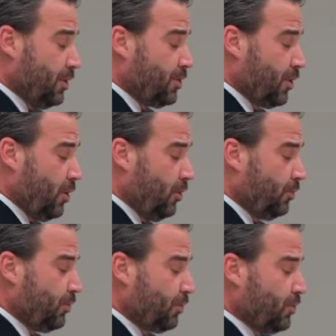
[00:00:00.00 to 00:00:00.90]

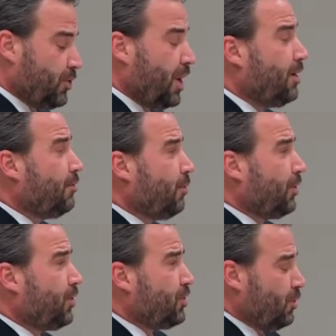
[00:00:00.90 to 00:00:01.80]
so through setting
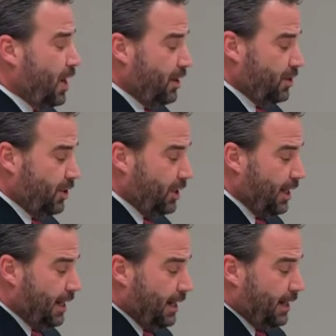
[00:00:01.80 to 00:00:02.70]
forth a
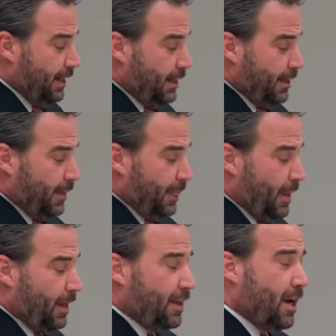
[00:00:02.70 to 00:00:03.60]
strategy
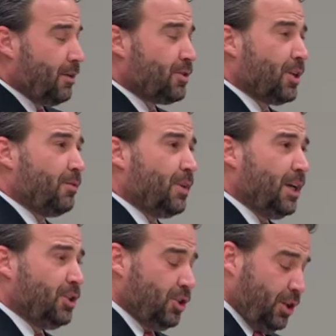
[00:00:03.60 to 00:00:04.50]
on the outset of
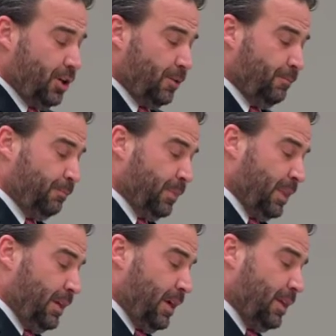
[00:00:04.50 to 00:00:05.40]
each year
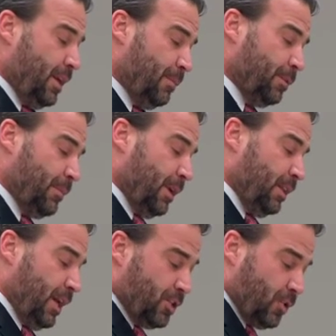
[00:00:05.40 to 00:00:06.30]
and then
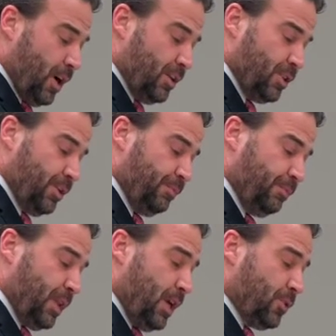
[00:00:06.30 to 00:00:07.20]
implementing that strategy.
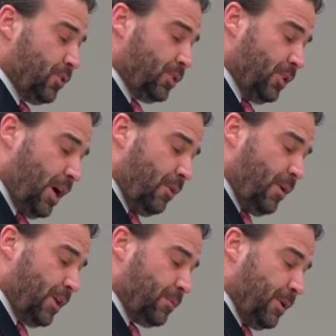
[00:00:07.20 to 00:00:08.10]
So tonight I
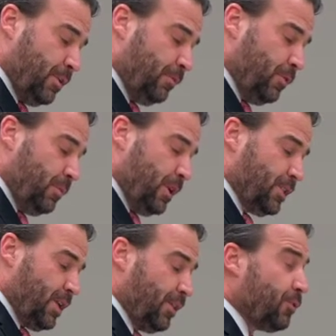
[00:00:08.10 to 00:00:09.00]
want to spend a few
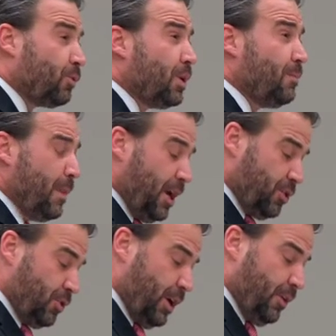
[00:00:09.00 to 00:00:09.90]
minutes on 3
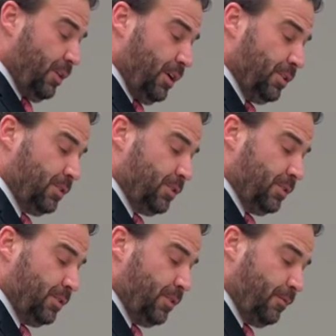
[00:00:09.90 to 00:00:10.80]
major areas
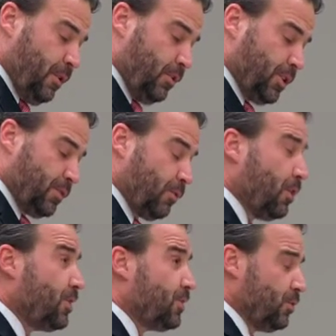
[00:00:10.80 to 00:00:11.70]
of focus
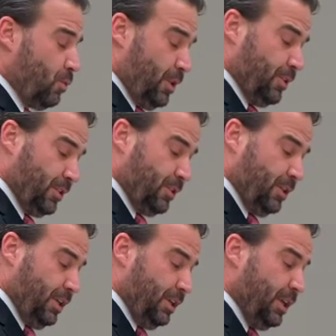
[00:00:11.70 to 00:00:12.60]
for us in
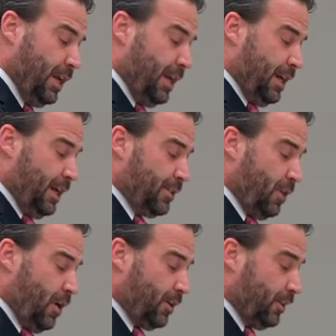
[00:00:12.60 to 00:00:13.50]
2016 and
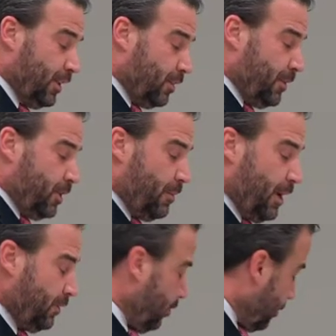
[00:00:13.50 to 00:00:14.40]
talk a little bit
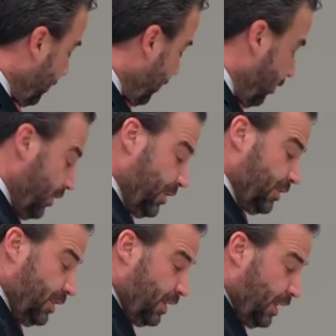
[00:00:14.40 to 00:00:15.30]
about those
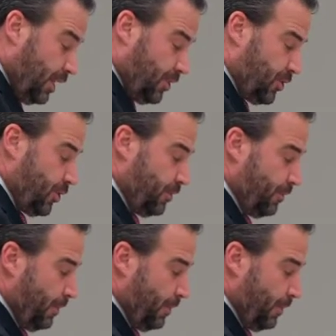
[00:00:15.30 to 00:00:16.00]
priorities in each.